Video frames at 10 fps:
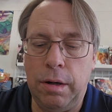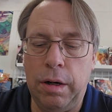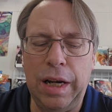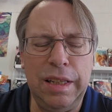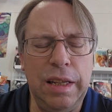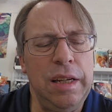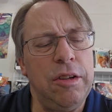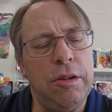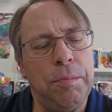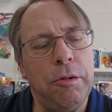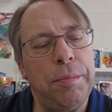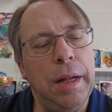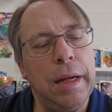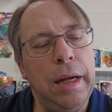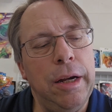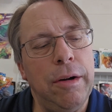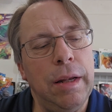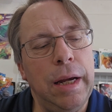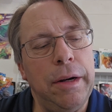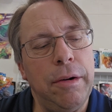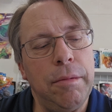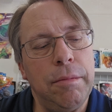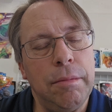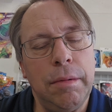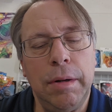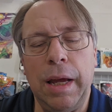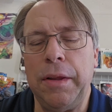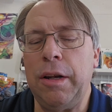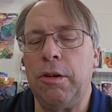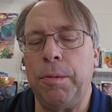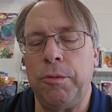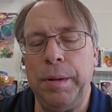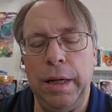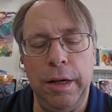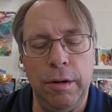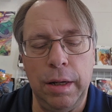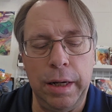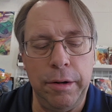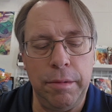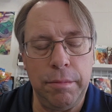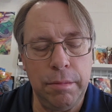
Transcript: or no, I think this is supposed to be like a year later. Yeah, I think this is supposed to be a year later.